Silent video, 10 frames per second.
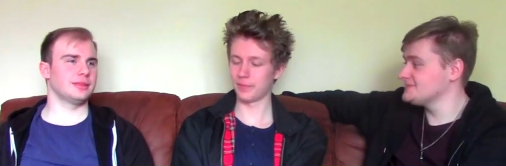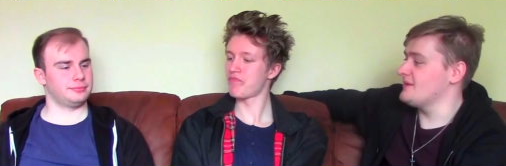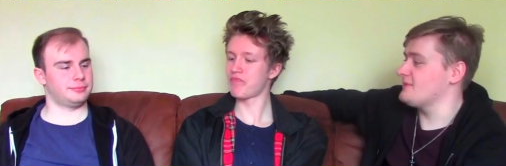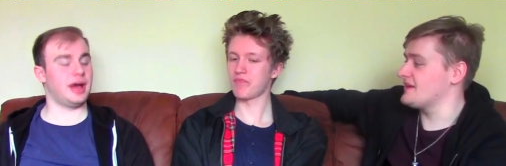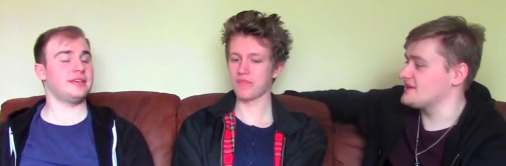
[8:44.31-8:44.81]

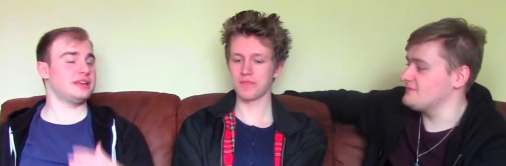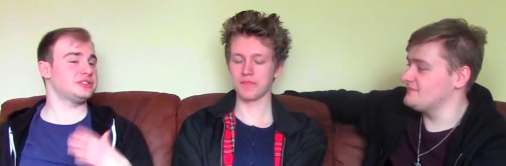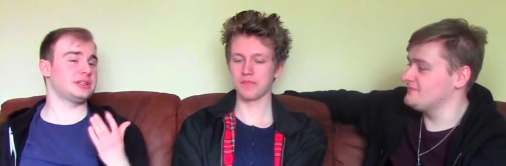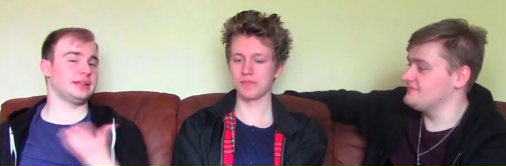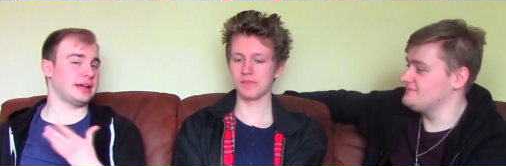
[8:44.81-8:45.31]
Speaker 1: Maybe that
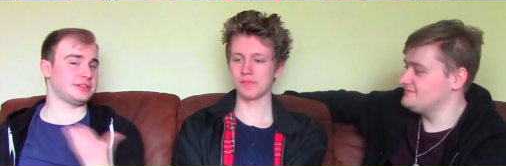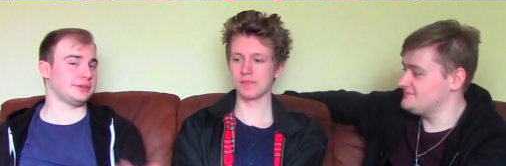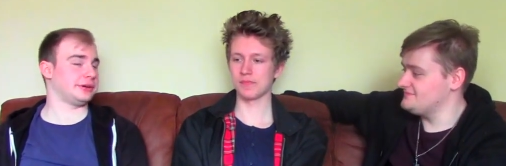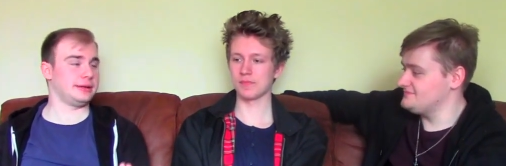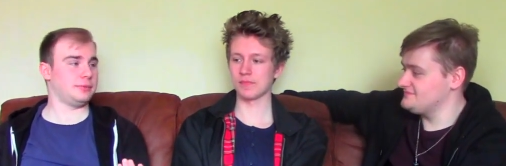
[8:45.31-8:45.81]
essentially could... that
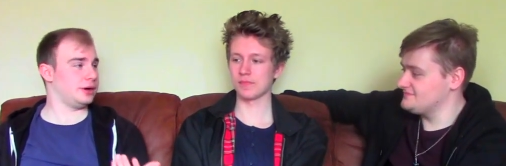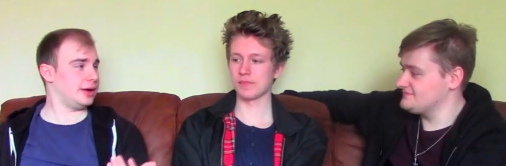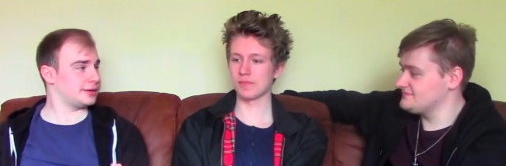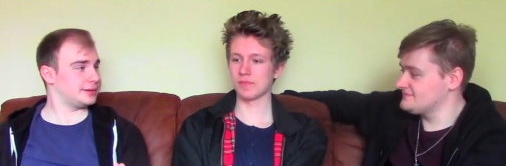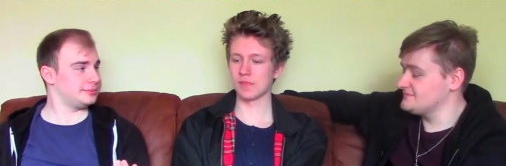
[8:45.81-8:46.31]
story didn't
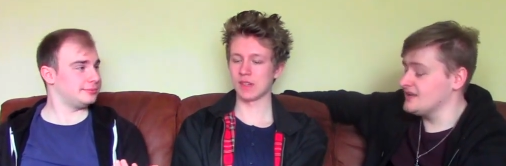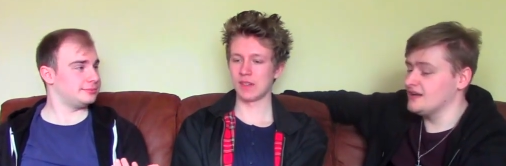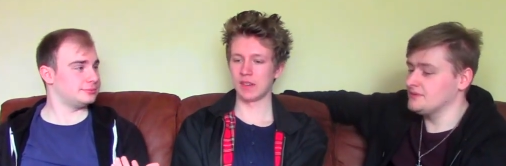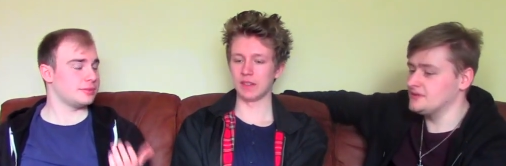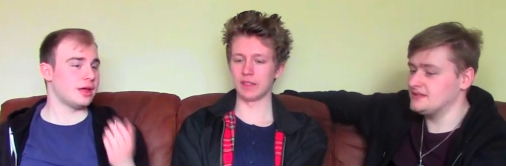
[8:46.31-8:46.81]
work.
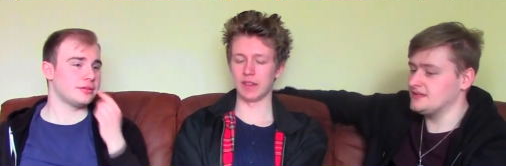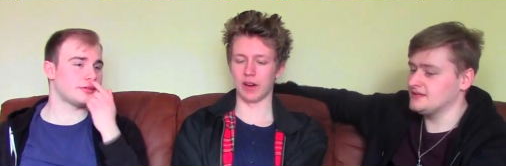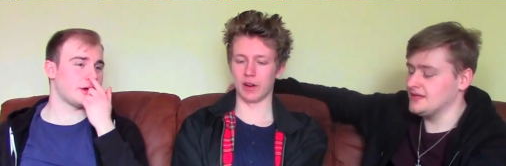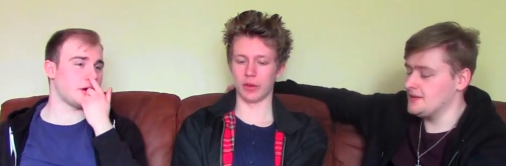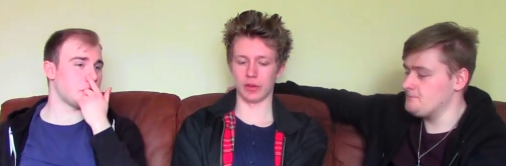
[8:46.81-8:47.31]
No, it did.
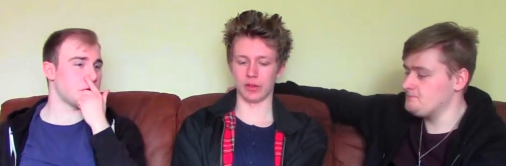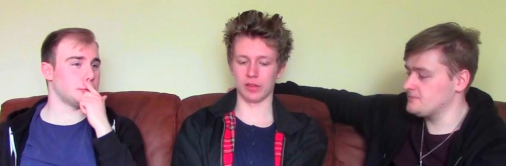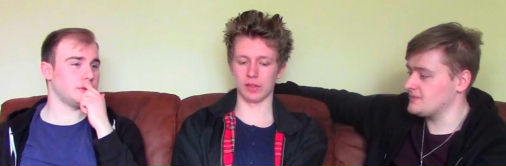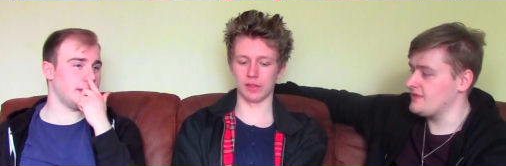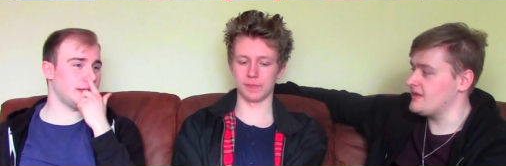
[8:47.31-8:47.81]
Yeah. So
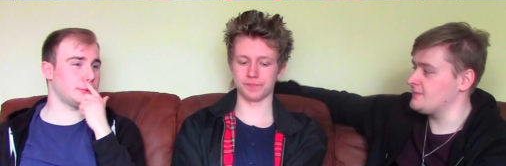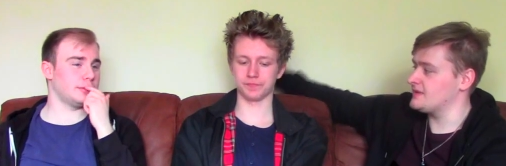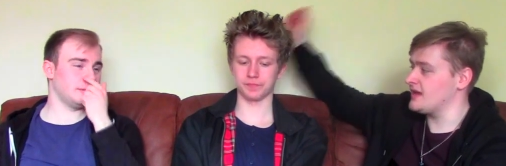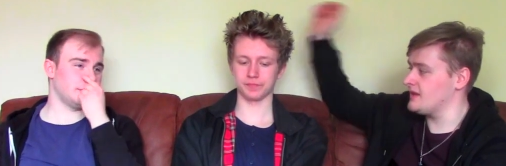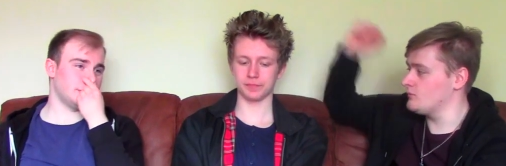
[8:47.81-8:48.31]
and then it
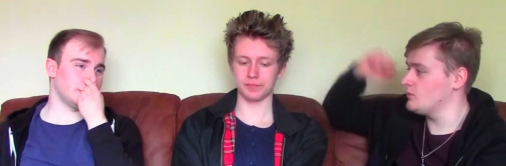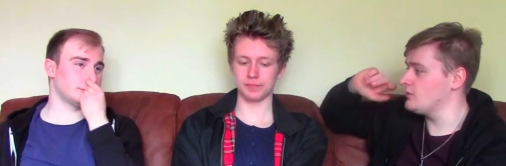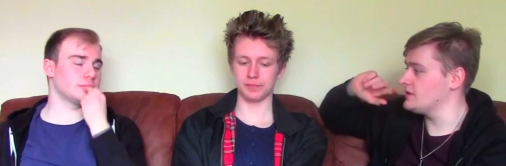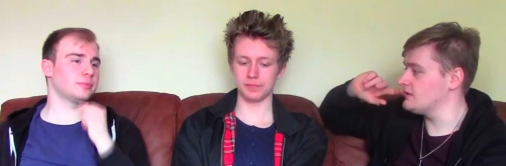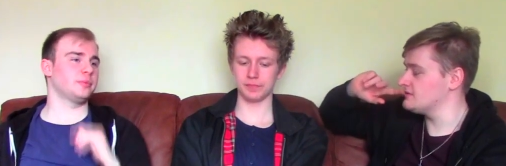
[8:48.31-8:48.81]
became
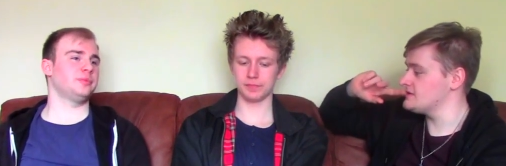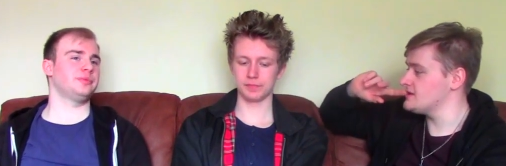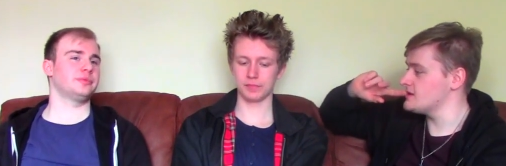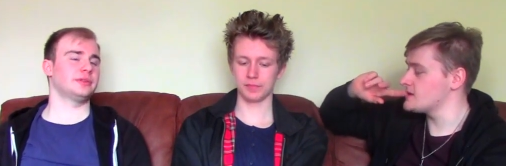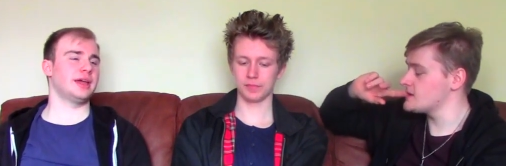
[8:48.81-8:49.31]
what we know
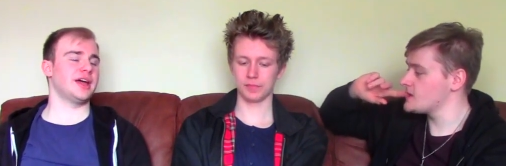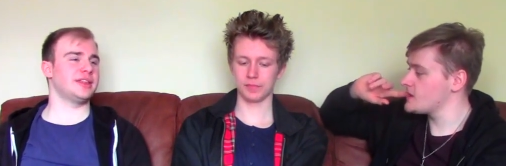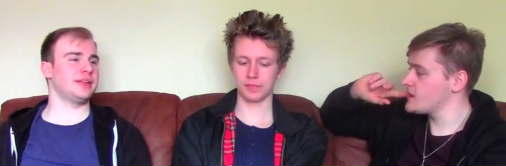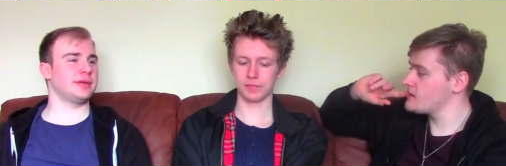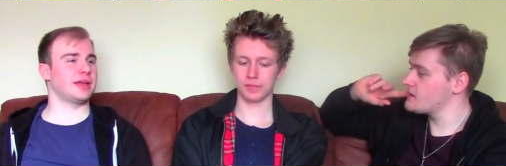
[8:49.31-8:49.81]
today.
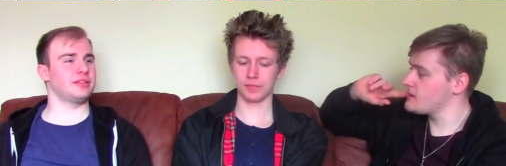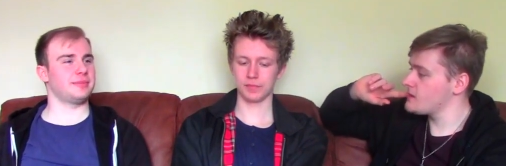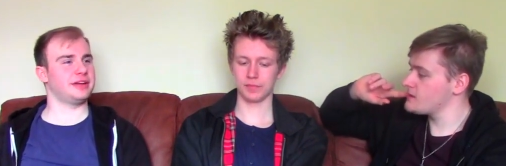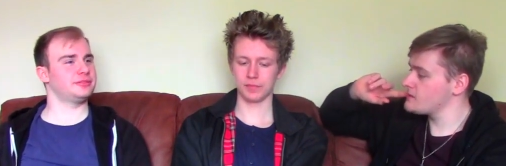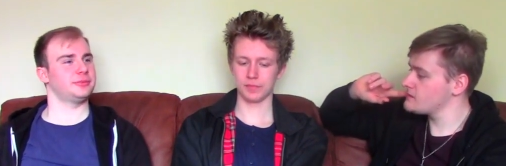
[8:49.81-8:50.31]
Yeah, then it became
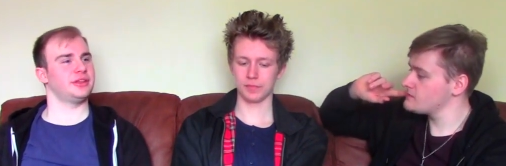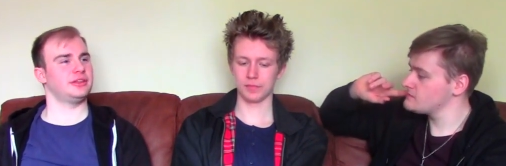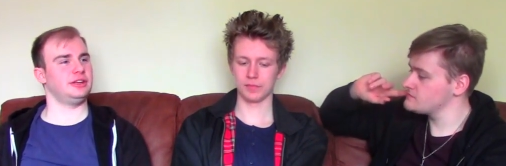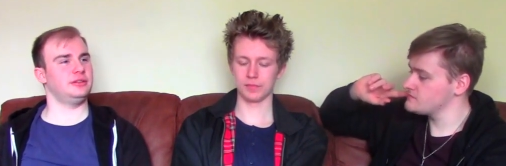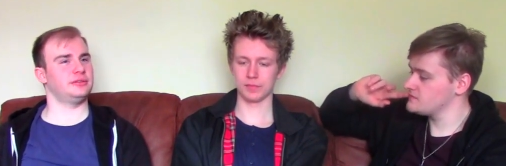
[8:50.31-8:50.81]
the man from
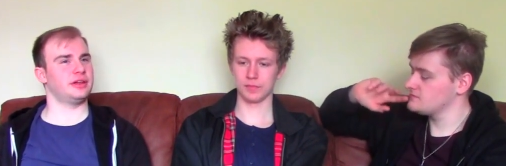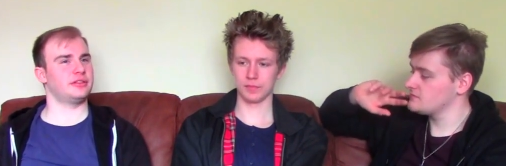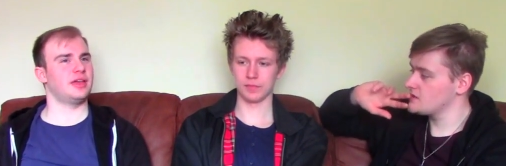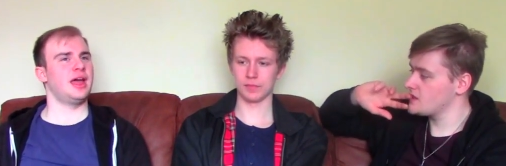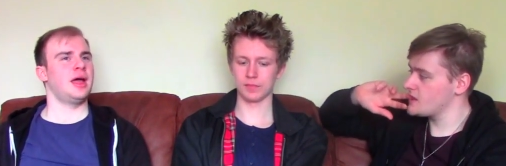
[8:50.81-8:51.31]
another
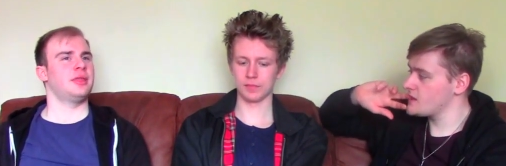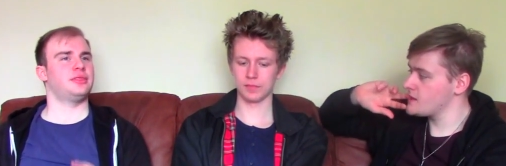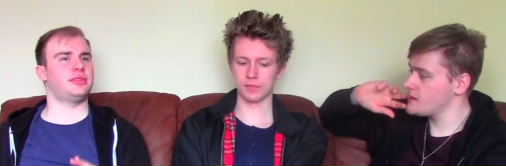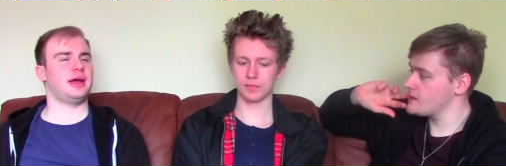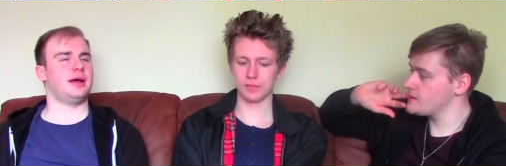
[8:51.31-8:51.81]
universe
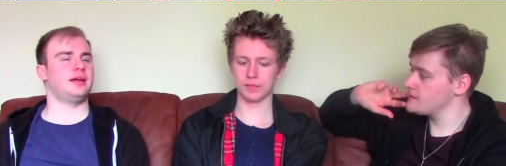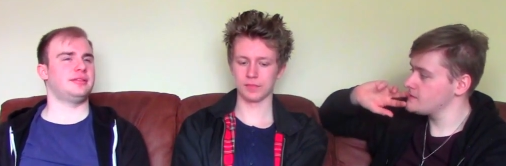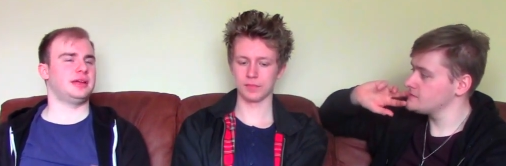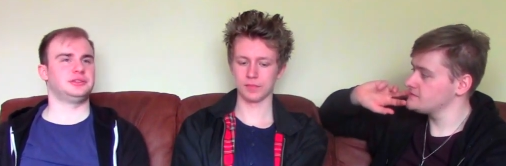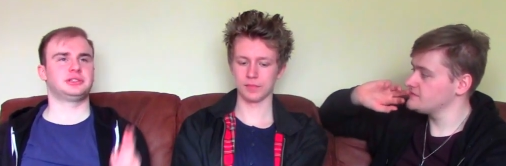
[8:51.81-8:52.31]
that
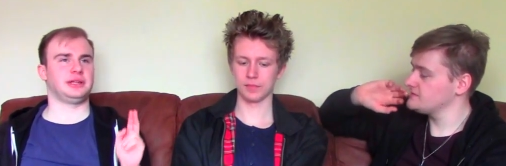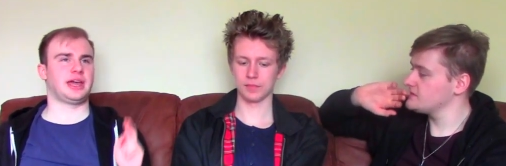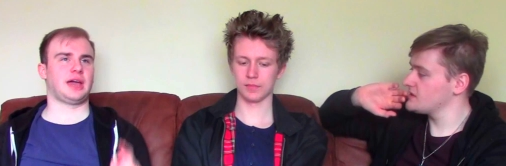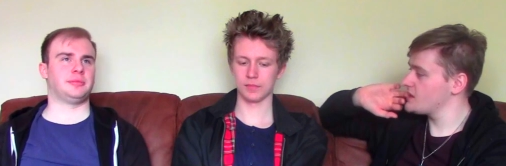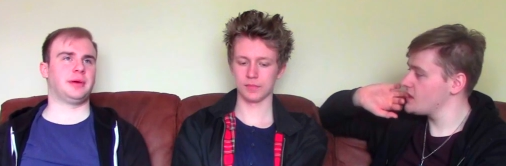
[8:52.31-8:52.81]

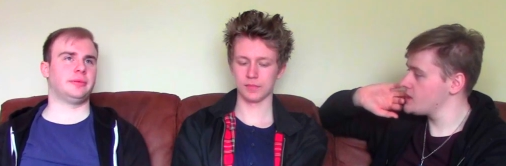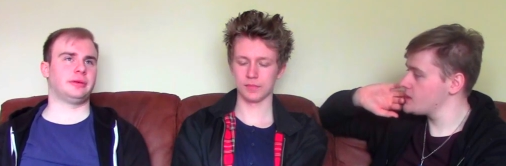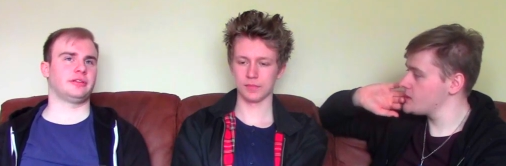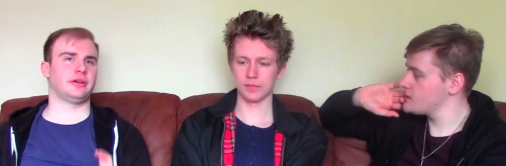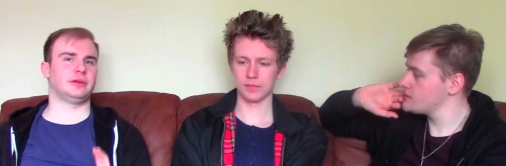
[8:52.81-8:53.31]
essentially came
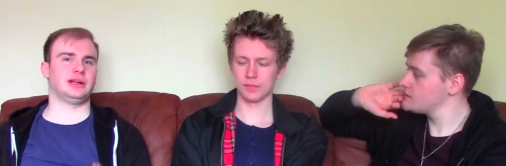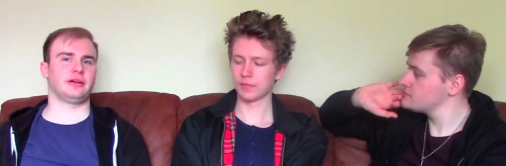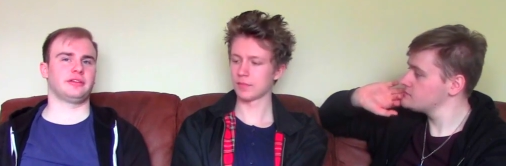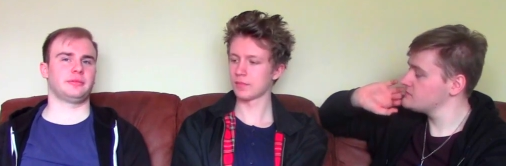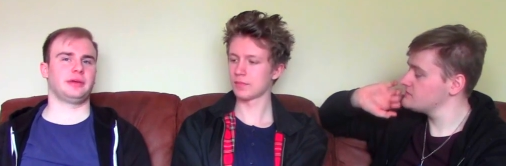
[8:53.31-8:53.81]
about because I
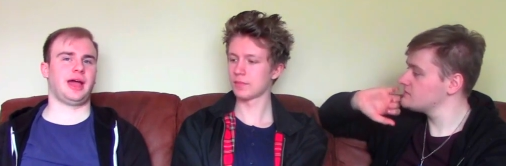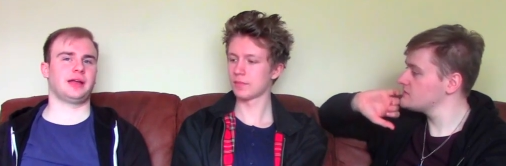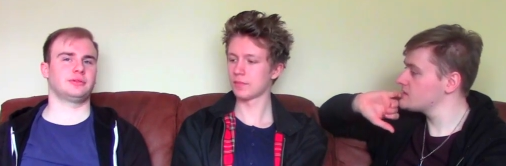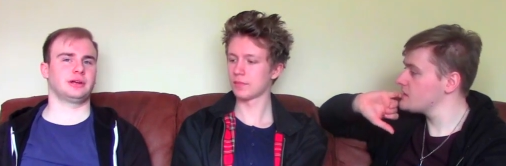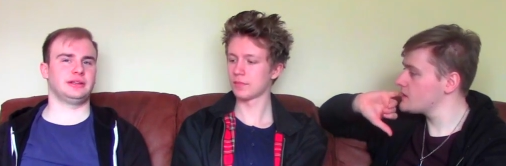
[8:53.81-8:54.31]
realised that we
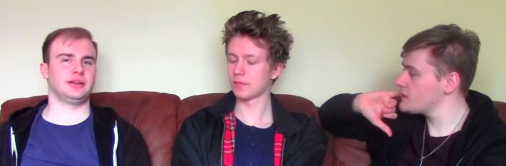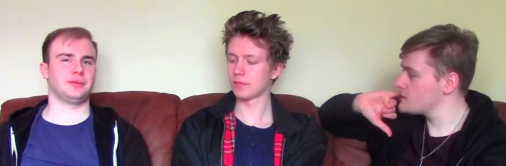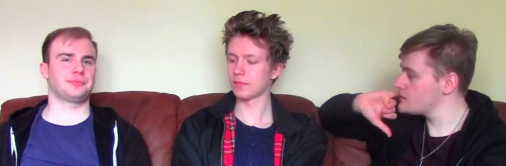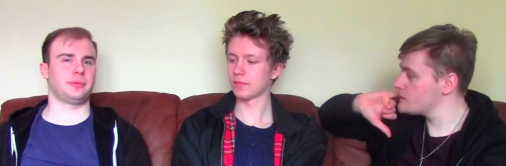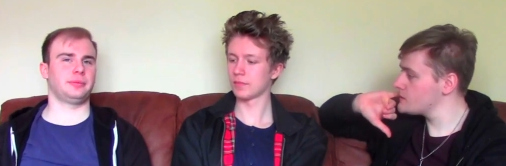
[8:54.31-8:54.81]
hadn't really
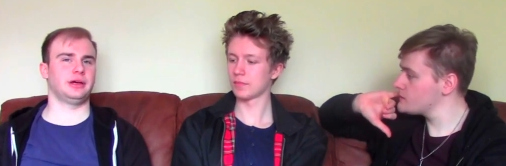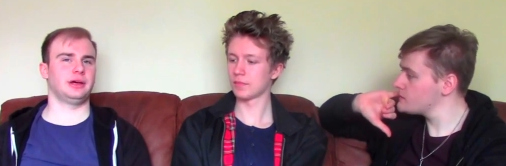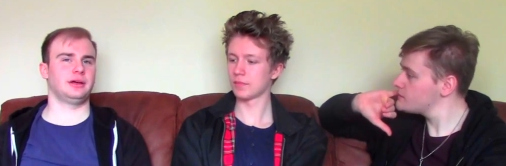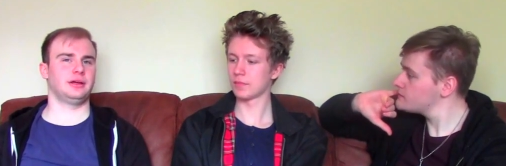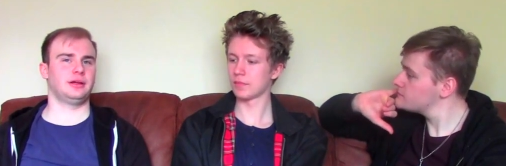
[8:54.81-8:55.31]
done a
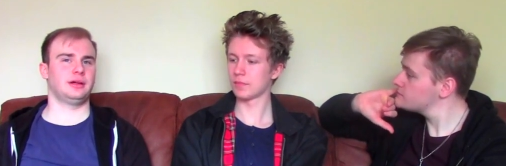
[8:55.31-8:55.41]
proper